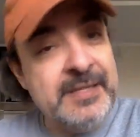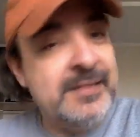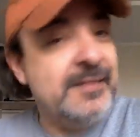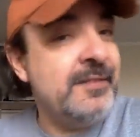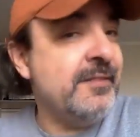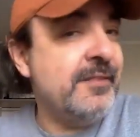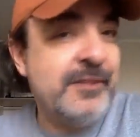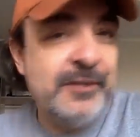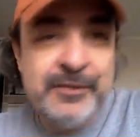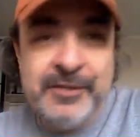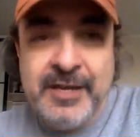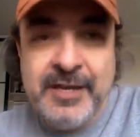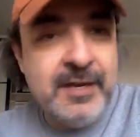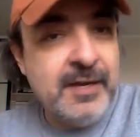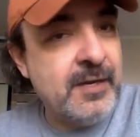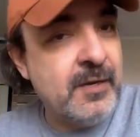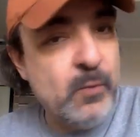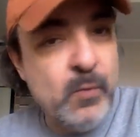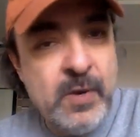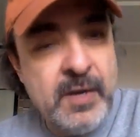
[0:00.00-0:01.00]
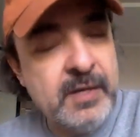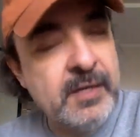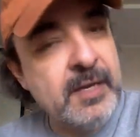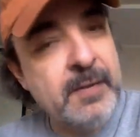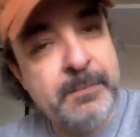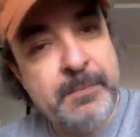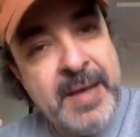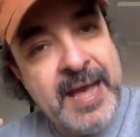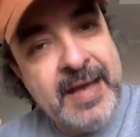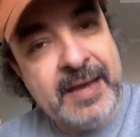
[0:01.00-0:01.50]
and they're not going to want to
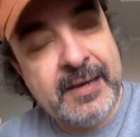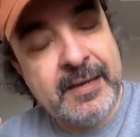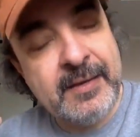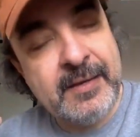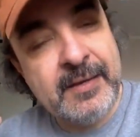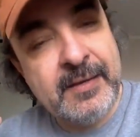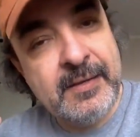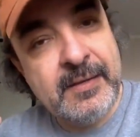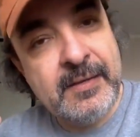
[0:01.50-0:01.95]
come back.